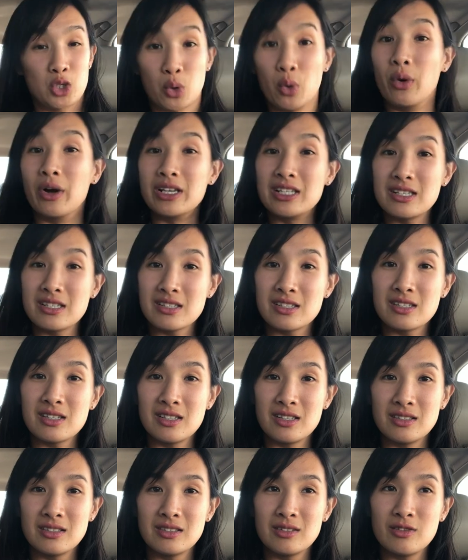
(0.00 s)

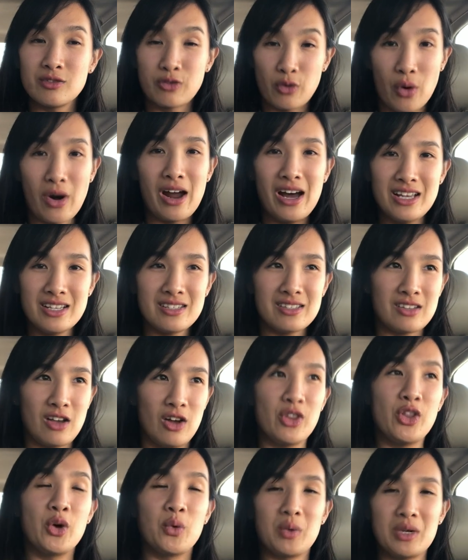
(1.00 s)
choice for us,
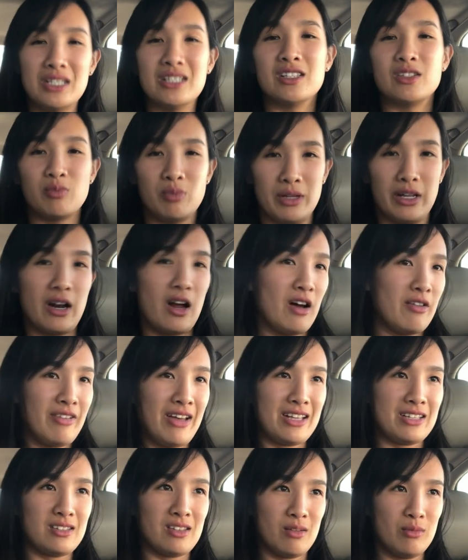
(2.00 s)
although we did split off
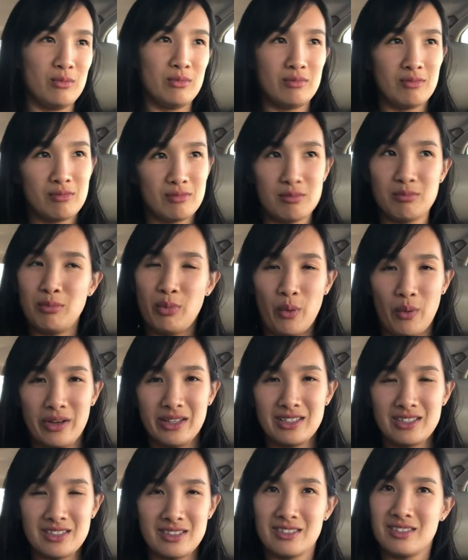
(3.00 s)
at some
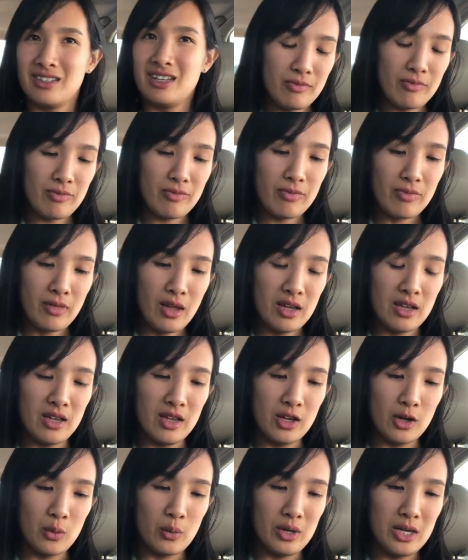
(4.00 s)
points.
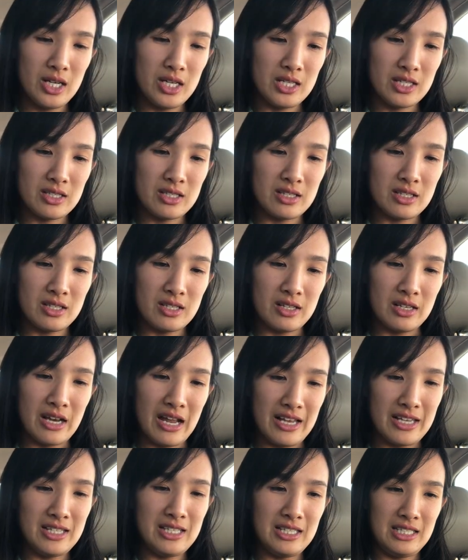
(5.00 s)
It was
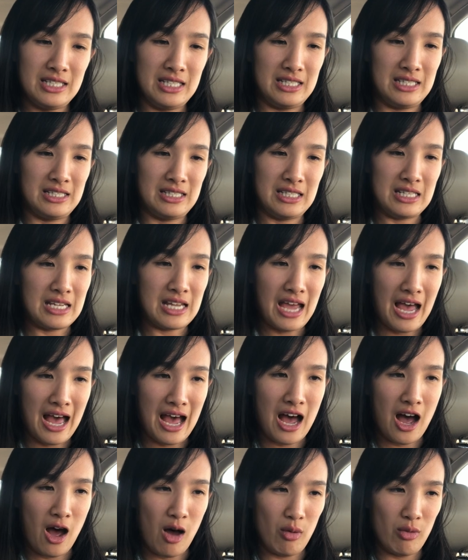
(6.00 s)
nice to see
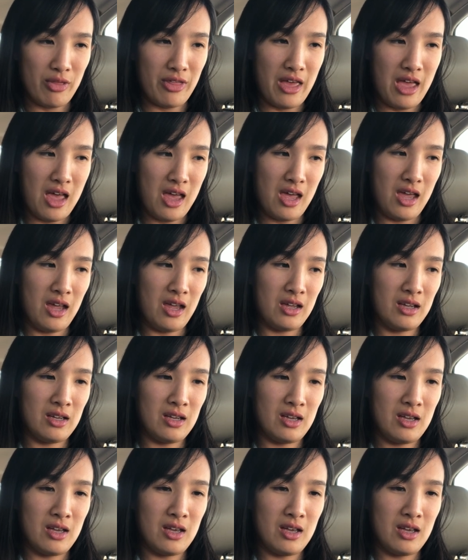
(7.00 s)
how they,